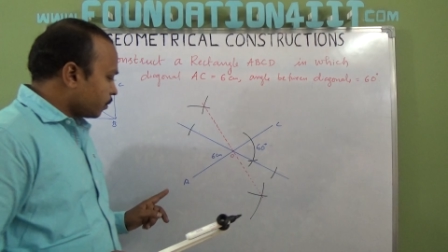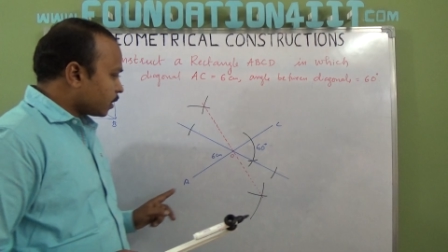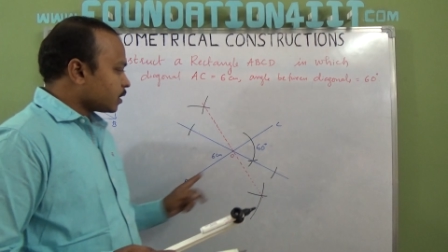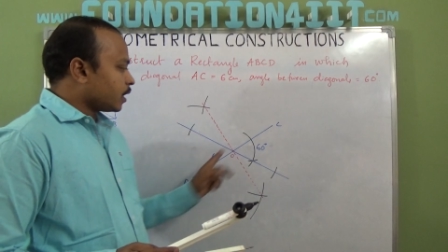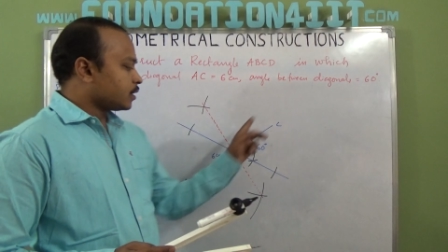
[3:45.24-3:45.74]

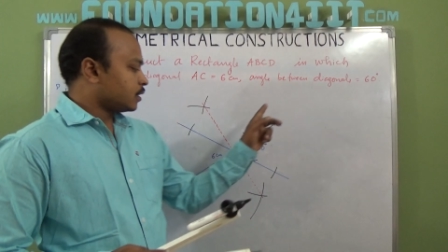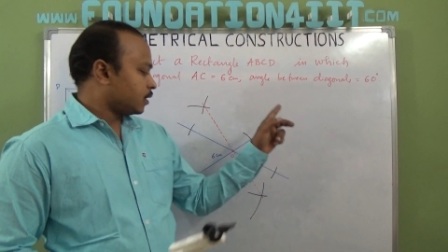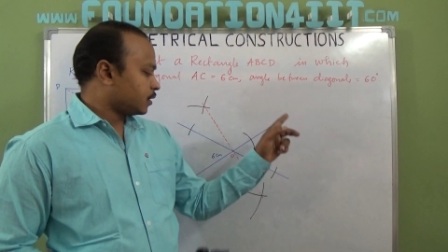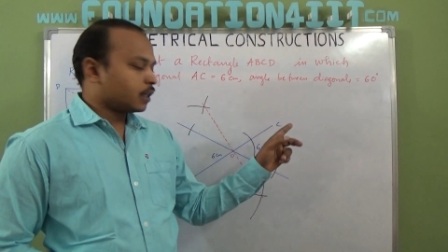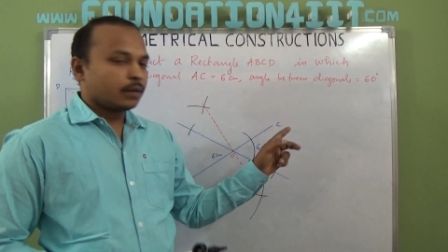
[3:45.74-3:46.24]
because AC is
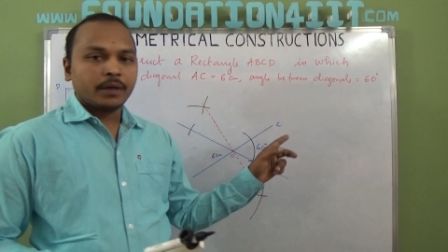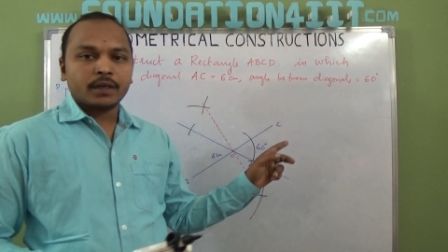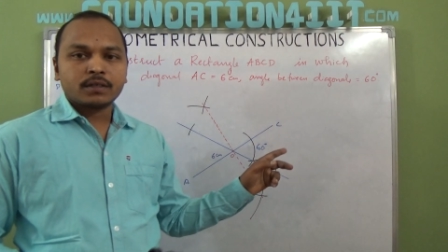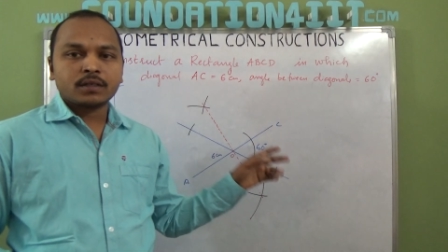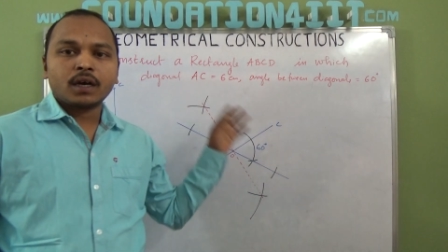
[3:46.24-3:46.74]
6
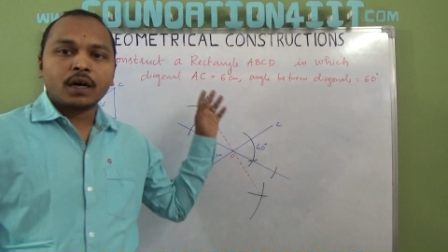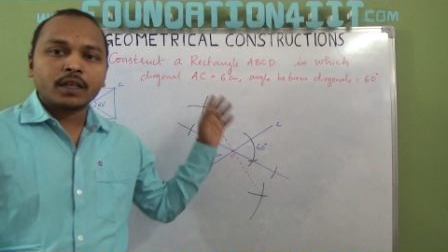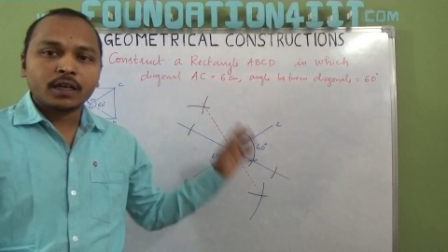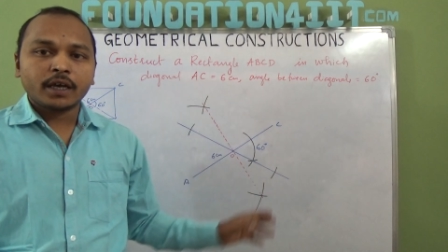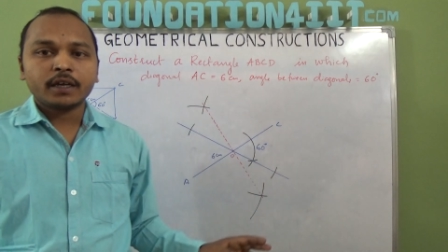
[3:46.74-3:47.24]
centimeters.
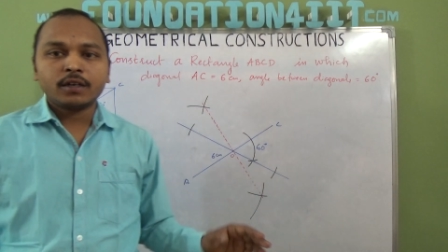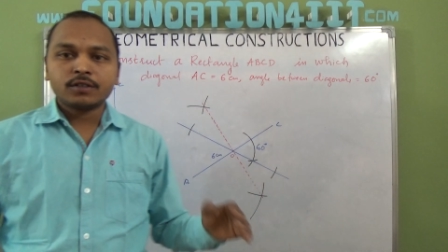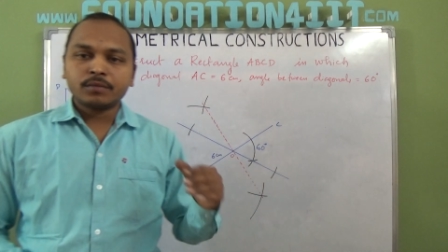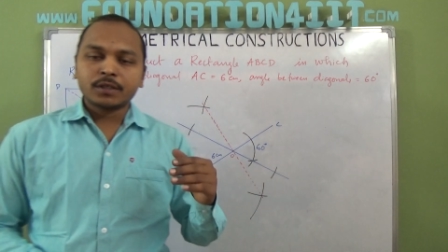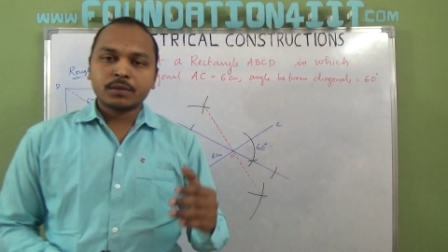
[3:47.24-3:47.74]
Another diagonal
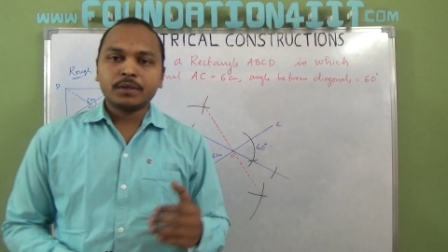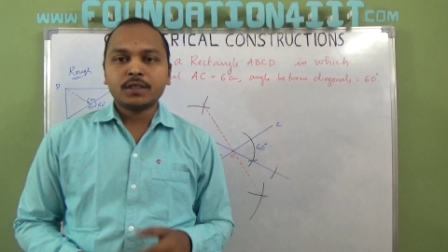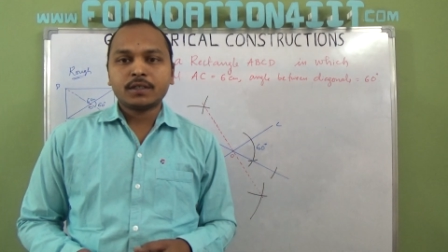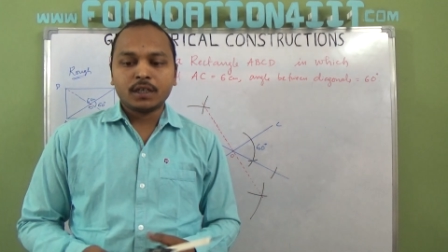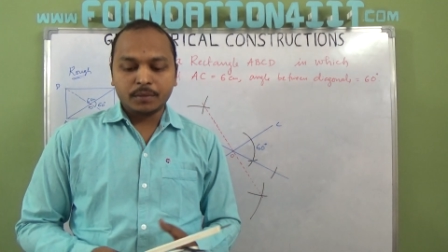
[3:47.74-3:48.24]
also must be
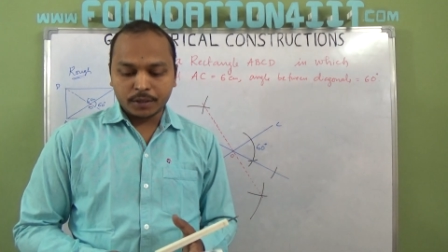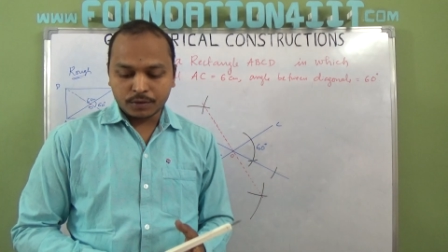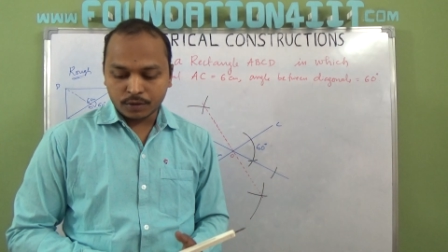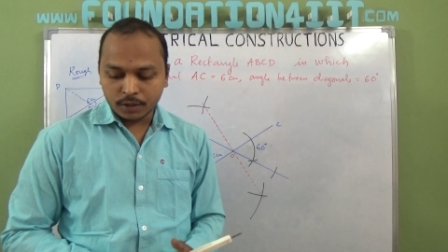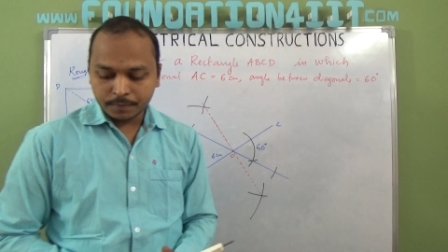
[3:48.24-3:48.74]
6
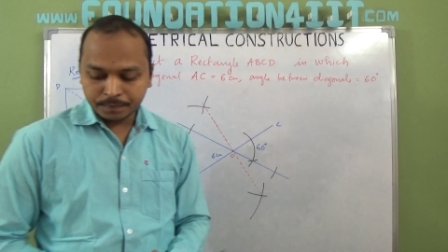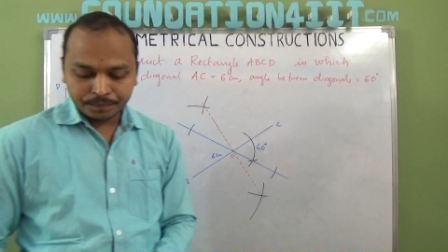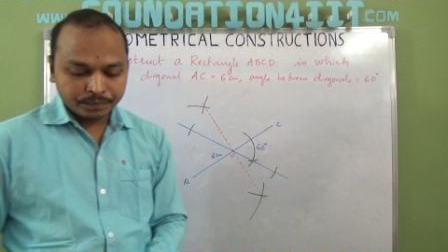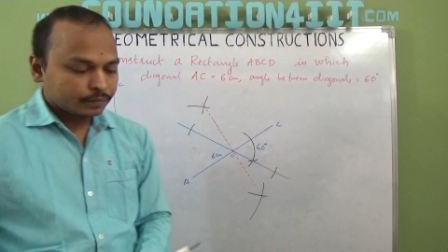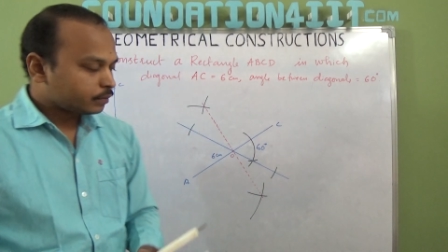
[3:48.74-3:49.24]
centimeters.
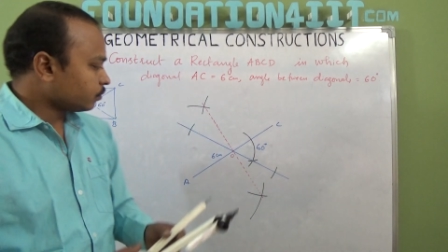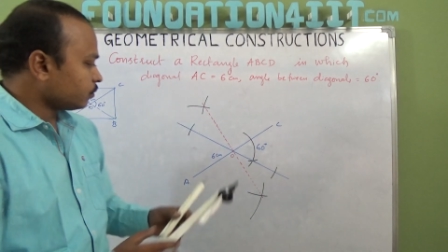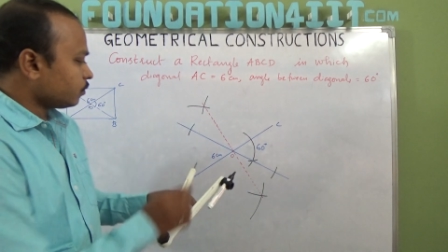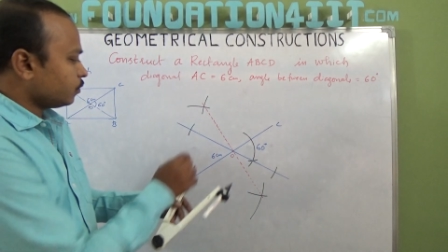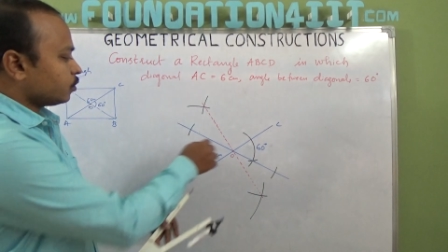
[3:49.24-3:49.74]

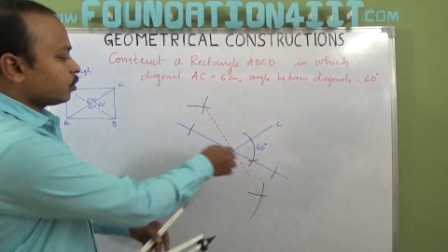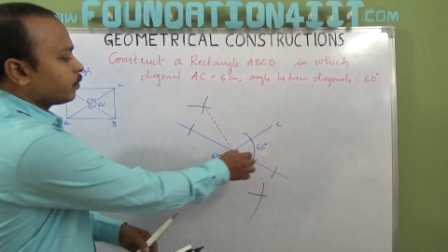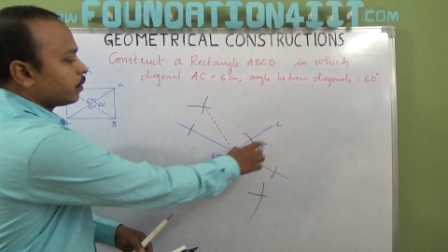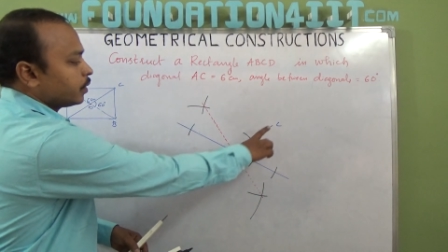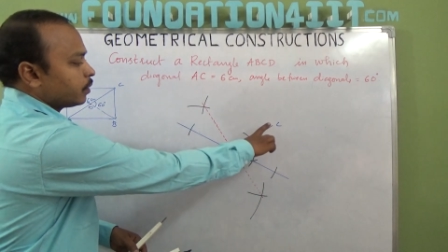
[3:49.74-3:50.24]
So
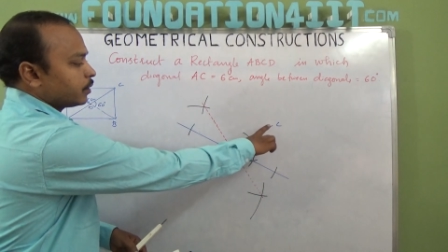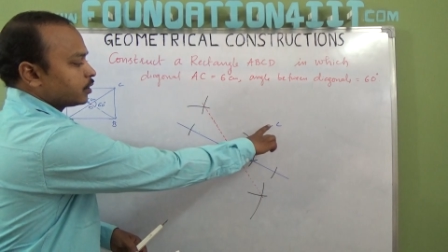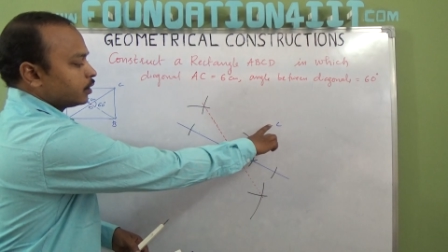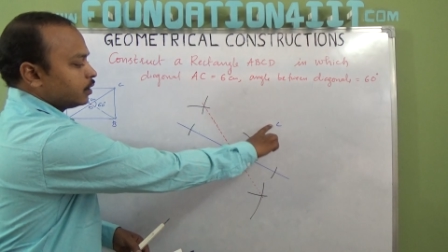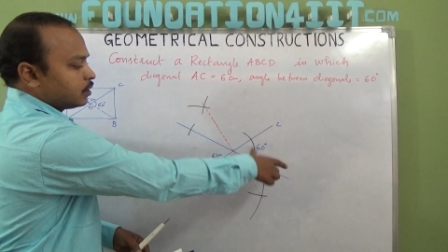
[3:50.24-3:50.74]
from here
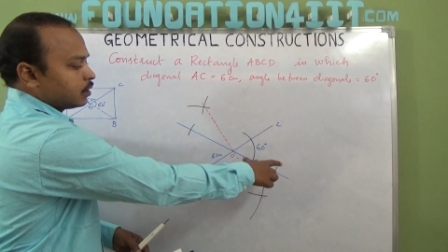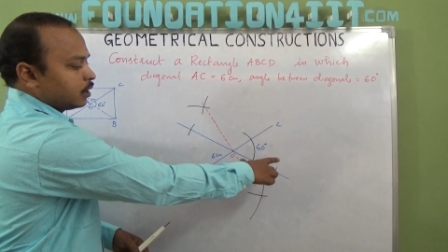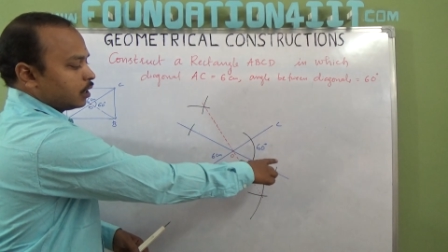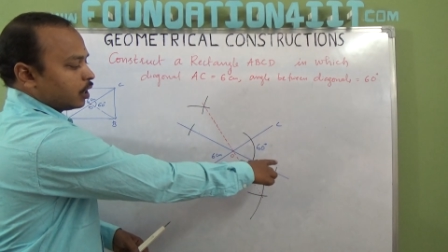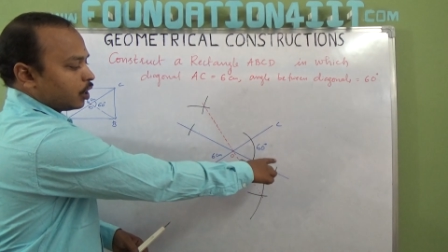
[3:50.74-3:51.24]
measure this,
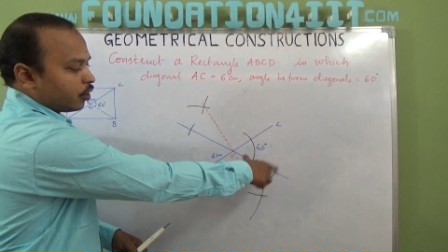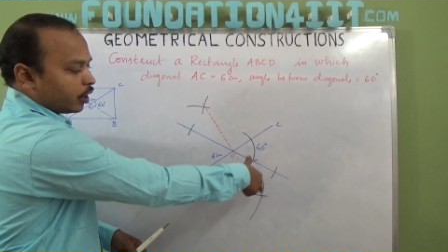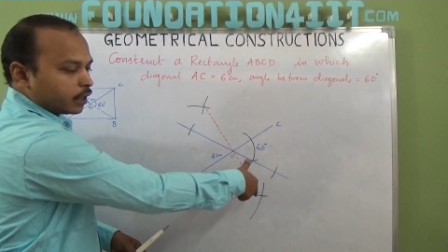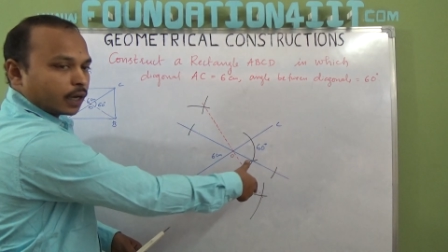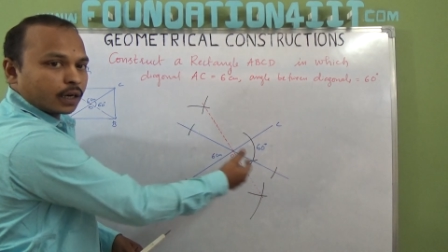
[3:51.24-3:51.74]
draw
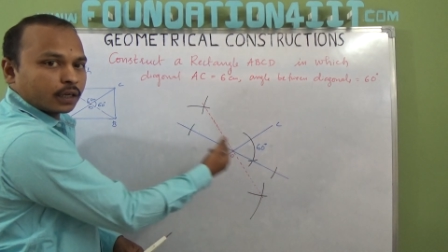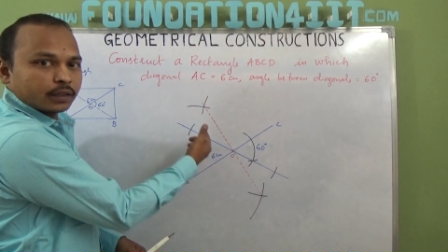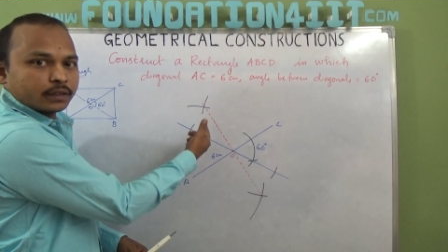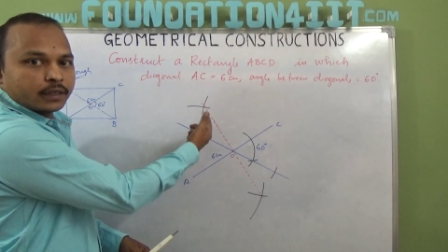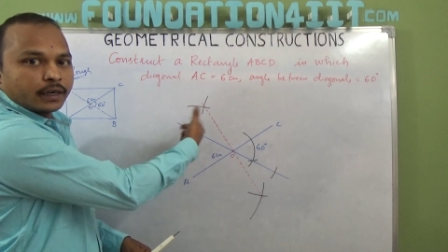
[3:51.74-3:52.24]
an
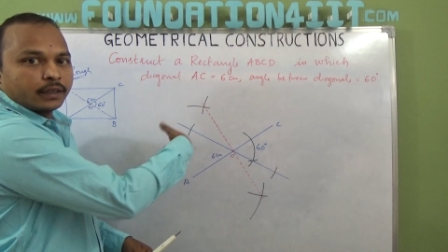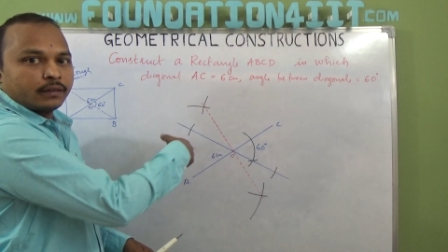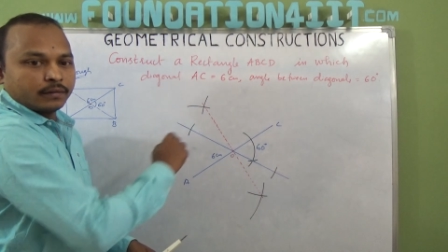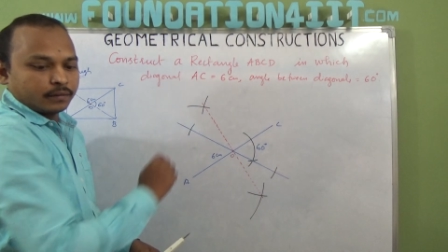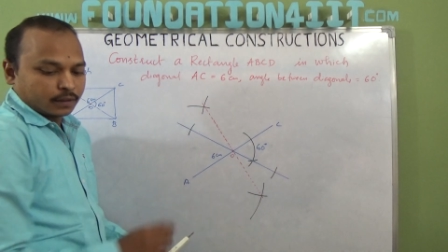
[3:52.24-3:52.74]
arc this side
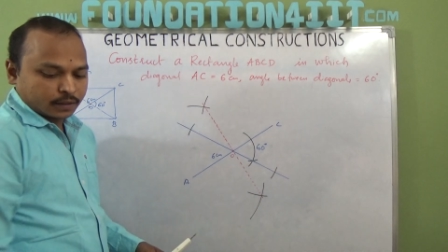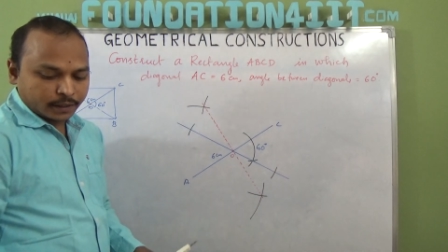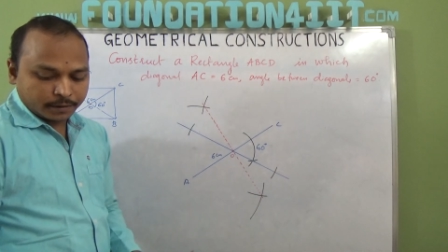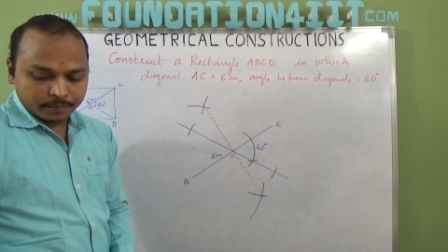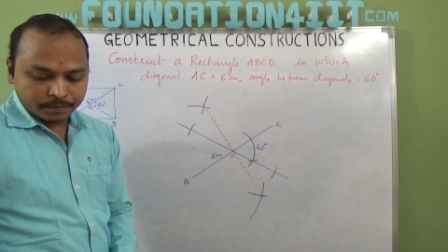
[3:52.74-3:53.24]
and this
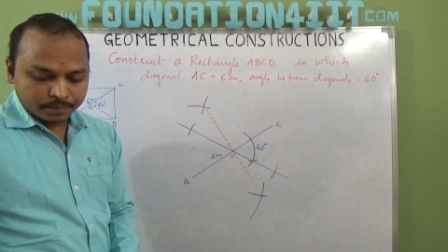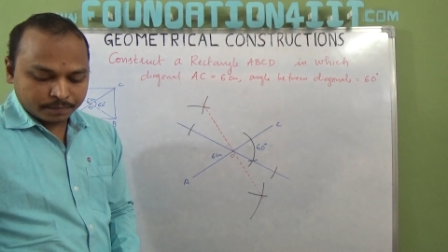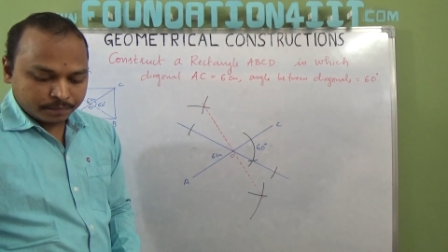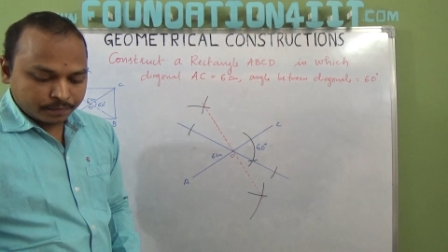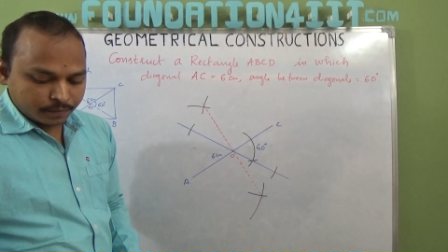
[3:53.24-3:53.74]
side.
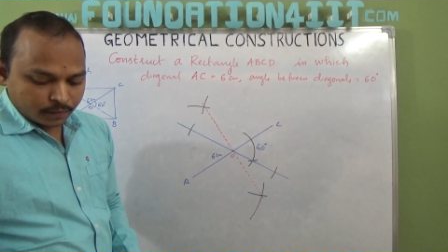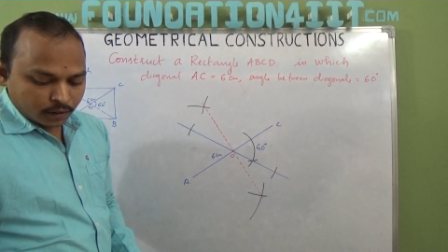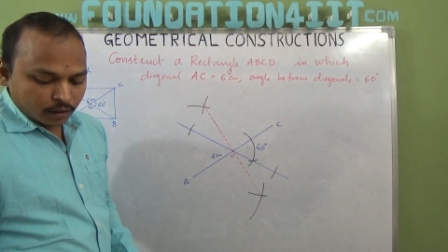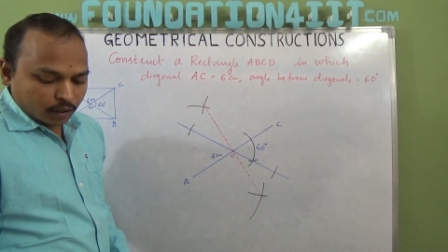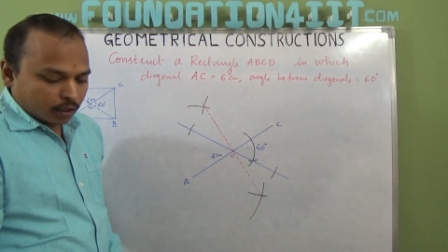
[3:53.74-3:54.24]

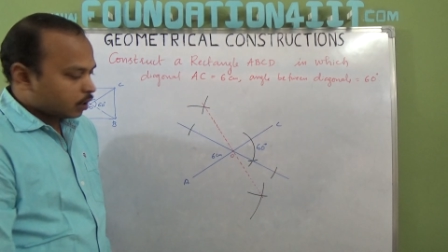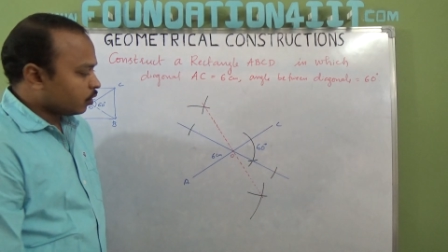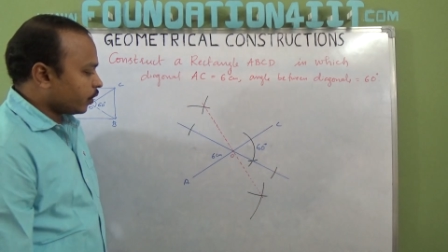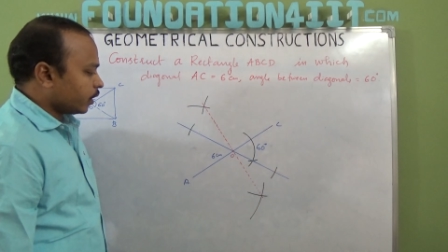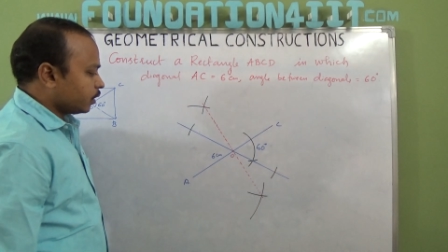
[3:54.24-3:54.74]

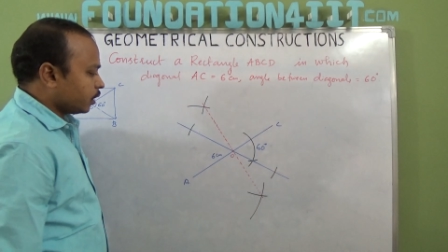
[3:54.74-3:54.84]
Now where